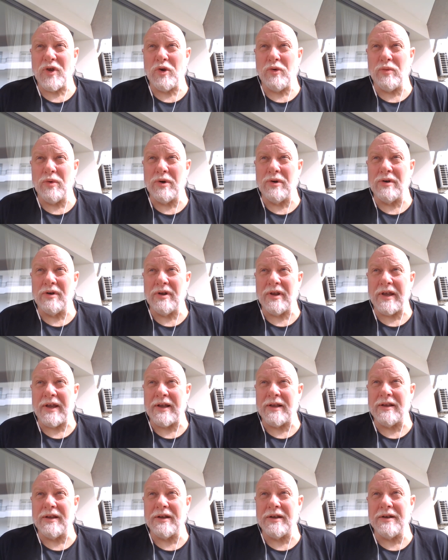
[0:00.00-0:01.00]
rural
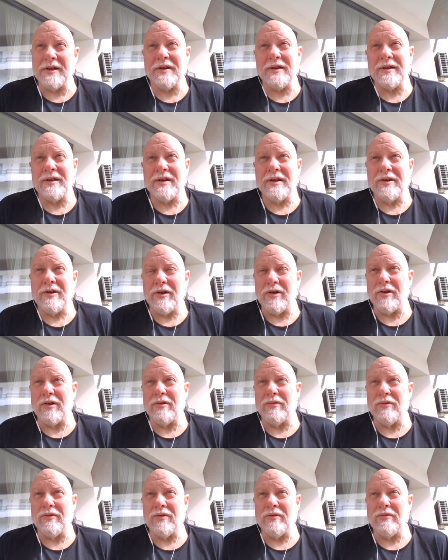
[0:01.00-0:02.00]
England,
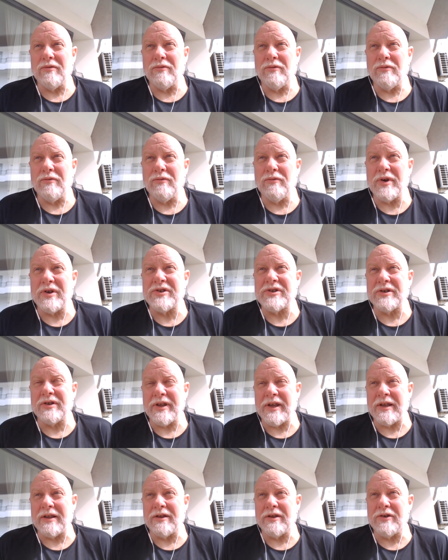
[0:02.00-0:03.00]
or regional
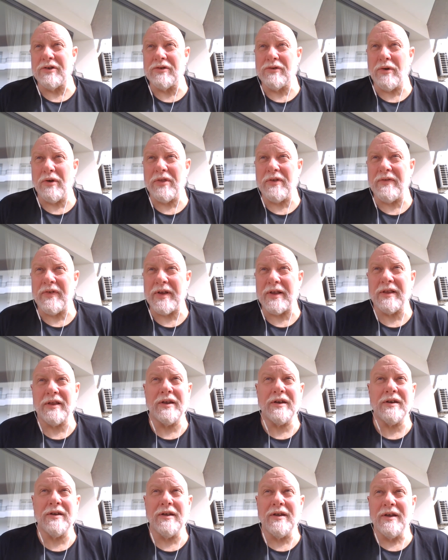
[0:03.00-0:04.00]
England, north of
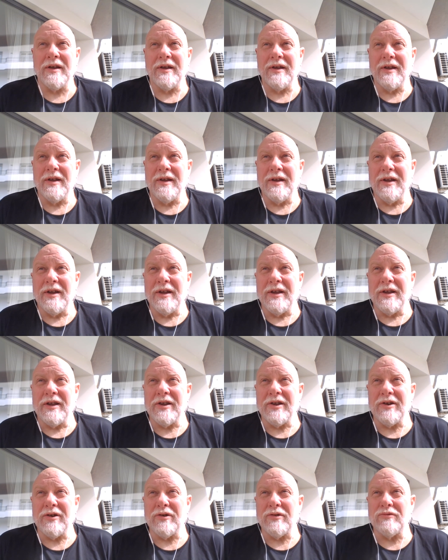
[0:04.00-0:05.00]
England,
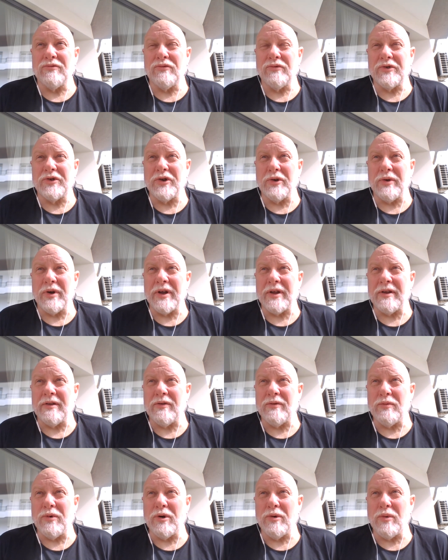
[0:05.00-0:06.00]
you know,
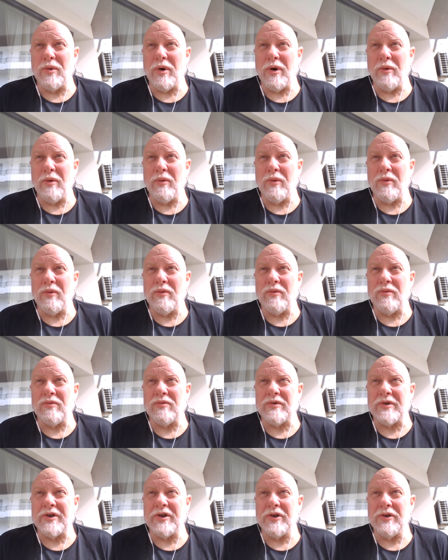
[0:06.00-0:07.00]
during World War
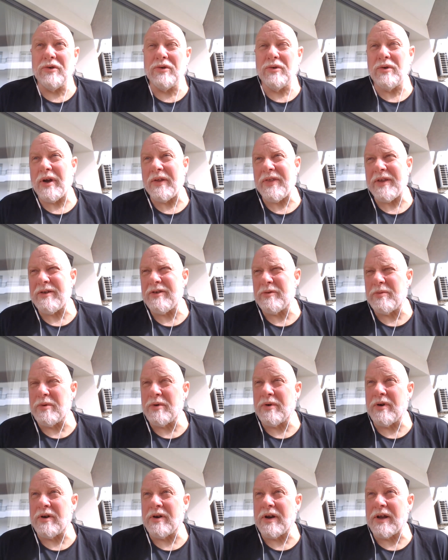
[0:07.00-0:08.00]
II, I think he was
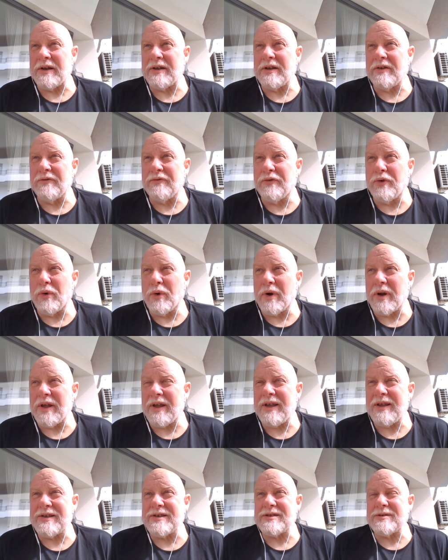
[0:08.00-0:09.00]
born in 1940.
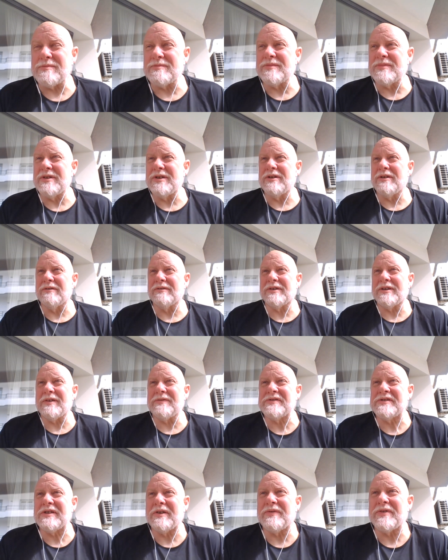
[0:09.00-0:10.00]
He has some, you know, tough
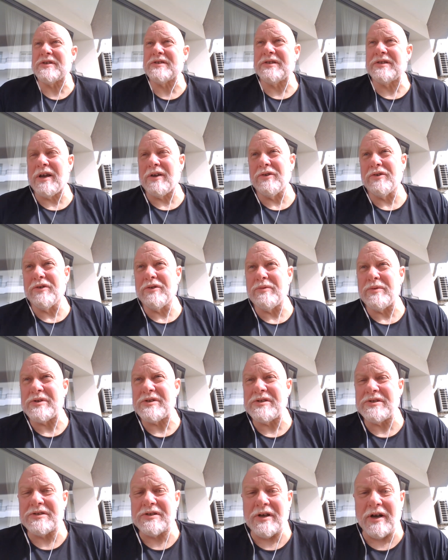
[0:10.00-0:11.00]
stuff in his childhood,
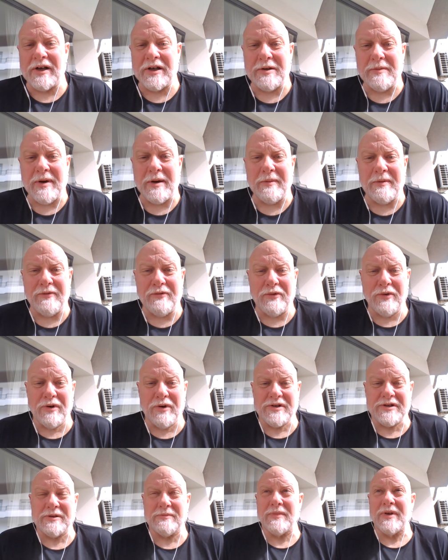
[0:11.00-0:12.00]
which he's talked about
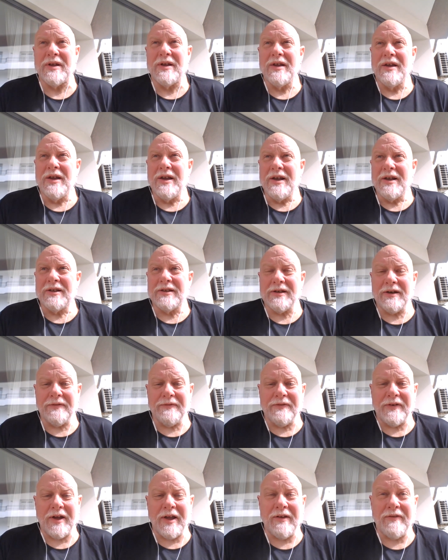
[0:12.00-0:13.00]
before, some
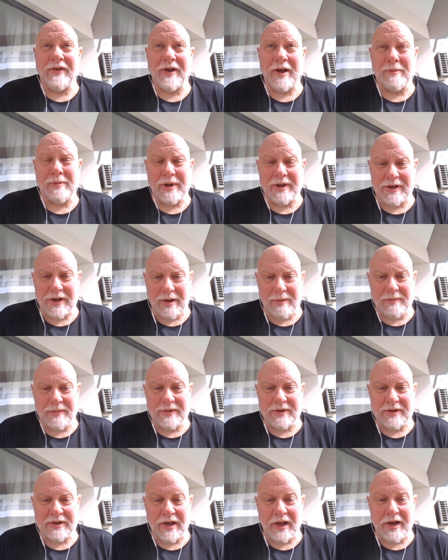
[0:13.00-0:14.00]
tough family
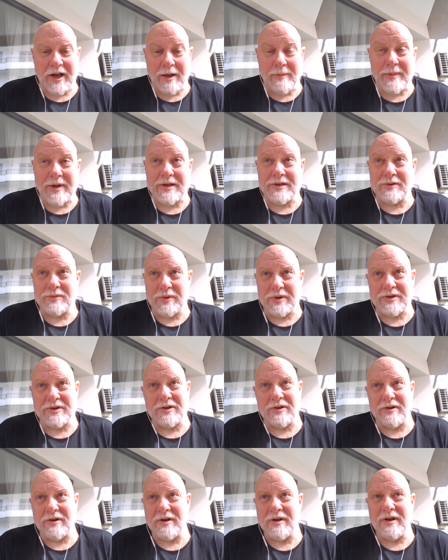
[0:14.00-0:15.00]
dynamics, which
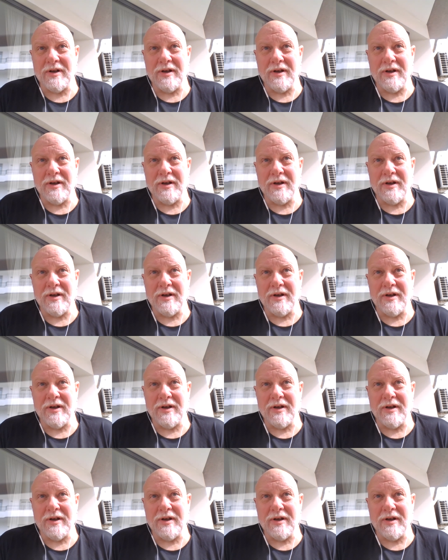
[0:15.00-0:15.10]
are,